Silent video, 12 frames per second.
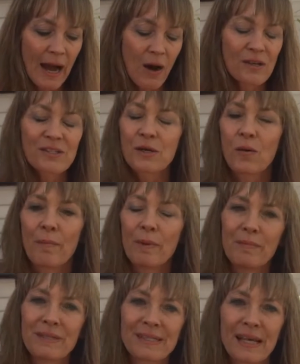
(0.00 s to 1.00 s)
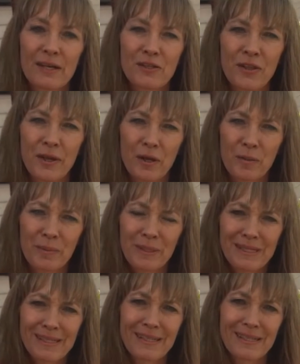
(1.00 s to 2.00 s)
Also, I'm a massage
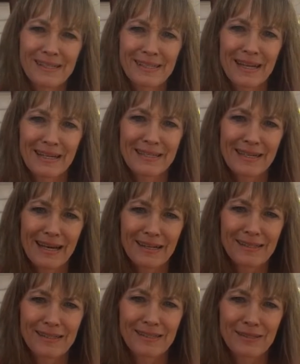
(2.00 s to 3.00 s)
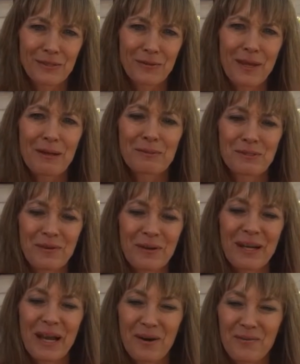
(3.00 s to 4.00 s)
therapist in the state of Texas, so that was
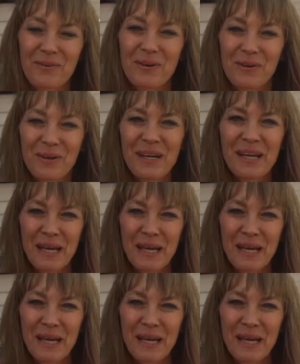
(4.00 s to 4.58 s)
very helpful